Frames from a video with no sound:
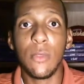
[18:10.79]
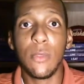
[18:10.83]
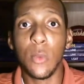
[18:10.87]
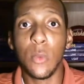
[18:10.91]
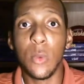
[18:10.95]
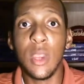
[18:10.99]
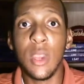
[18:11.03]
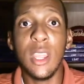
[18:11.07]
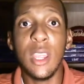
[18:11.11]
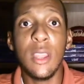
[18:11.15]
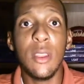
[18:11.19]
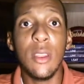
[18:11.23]

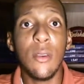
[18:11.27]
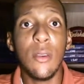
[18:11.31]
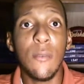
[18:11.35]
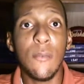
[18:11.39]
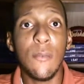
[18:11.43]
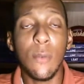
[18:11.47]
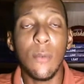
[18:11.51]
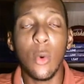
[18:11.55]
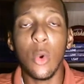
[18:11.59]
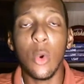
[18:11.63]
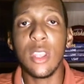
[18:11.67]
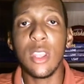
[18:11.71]

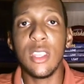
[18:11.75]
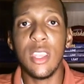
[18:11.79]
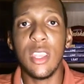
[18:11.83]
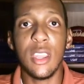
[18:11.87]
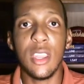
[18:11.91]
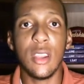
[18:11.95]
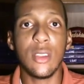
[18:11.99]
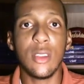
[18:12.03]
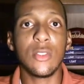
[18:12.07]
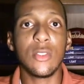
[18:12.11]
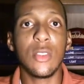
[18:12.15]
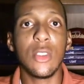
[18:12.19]
3-4
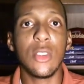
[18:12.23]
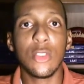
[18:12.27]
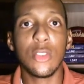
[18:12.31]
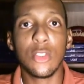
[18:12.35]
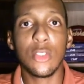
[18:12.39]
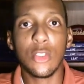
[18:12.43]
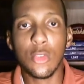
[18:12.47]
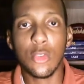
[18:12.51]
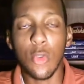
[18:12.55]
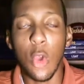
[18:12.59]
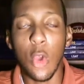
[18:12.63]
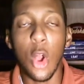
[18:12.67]
years
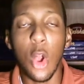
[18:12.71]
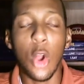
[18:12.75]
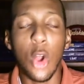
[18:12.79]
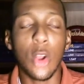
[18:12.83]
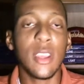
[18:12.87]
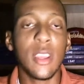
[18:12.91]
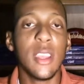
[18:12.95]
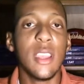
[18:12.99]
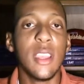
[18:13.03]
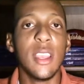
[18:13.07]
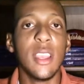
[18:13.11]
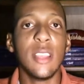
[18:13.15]

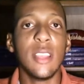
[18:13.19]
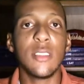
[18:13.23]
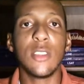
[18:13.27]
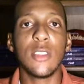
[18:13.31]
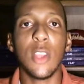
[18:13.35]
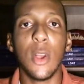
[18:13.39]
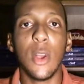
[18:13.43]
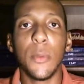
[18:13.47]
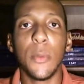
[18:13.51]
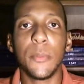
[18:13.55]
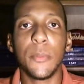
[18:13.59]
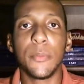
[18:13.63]
strong. And
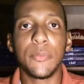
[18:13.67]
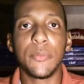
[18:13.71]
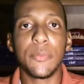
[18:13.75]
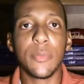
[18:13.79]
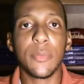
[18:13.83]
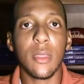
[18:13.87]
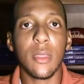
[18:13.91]
so